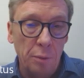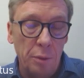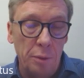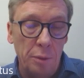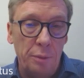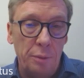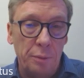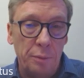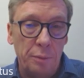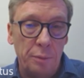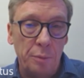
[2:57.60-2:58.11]

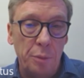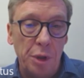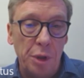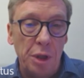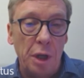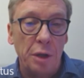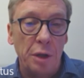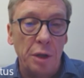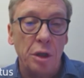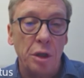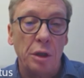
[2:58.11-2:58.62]

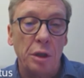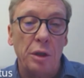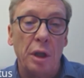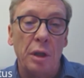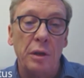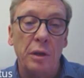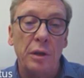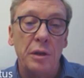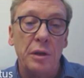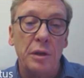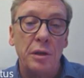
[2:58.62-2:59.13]
pediatric
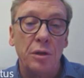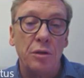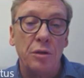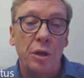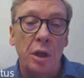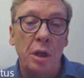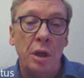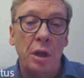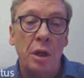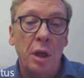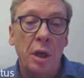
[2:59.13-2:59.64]

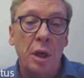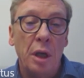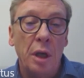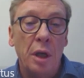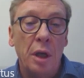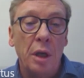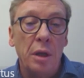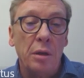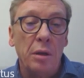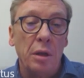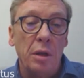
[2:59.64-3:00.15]
dentistry.
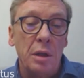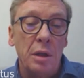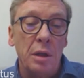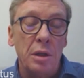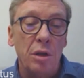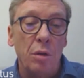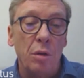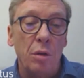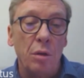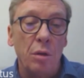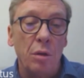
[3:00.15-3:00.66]
Then
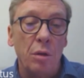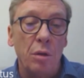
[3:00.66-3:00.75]
some